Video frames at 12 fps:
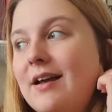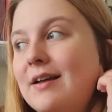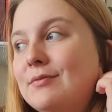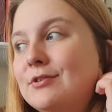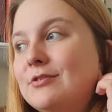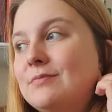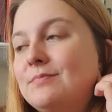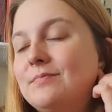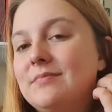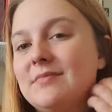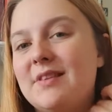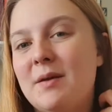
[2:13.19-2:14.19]
It was
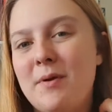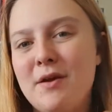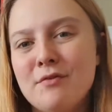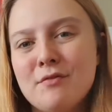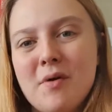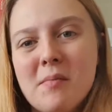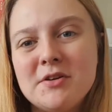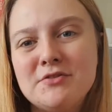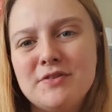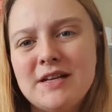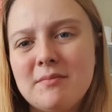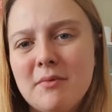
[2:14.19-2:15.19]
a bit of a rubbish
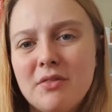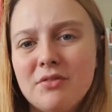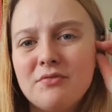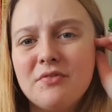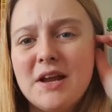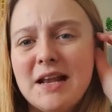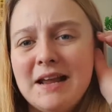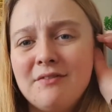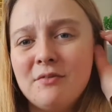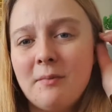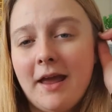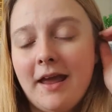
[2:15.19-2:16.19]
reading month really
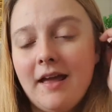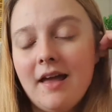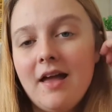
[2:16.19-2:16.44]
for me,